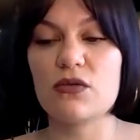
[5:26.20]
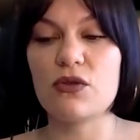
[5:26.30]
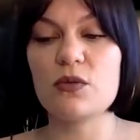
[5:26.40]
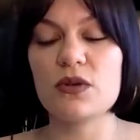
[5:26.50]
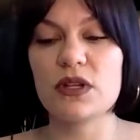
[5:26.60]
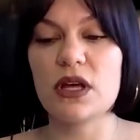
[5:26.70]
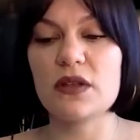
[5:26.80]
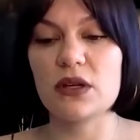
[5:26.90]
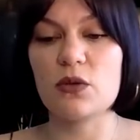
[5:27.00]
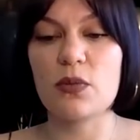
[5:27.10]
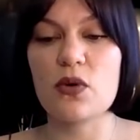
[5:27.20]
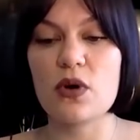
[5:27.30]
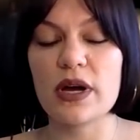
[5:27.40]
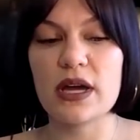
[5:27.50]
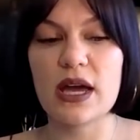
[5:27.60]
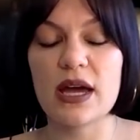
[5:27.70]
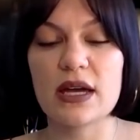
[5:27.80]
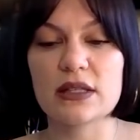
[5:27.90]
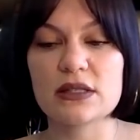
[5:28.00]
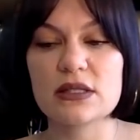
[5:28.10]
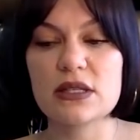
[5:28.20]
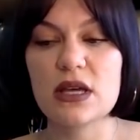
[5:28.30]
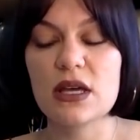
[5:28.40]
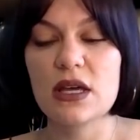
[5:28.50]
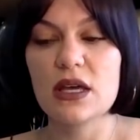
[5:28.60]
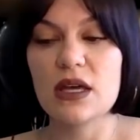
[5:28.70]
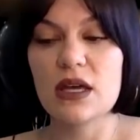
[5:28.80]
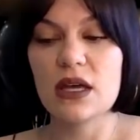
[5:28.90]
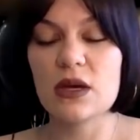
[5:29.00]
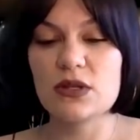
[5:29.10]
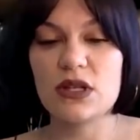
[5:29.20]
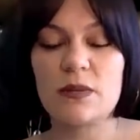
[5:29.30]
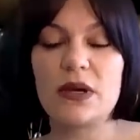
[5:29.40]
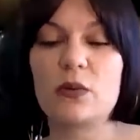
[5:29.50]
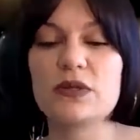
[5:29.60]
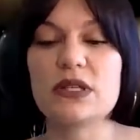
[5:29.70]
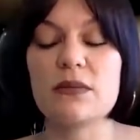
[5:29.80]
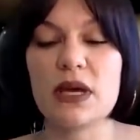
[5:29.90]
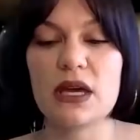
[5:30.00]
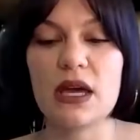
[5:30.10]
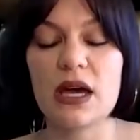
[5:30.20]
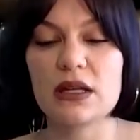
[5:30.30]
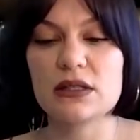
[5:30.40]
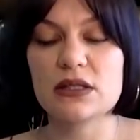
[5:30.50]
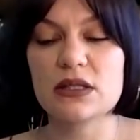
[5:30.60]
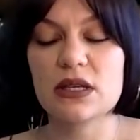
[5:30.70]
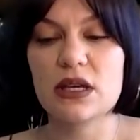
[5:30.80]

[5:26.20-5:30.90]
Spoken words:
room with another little boy, and he was in the bed opposite me, and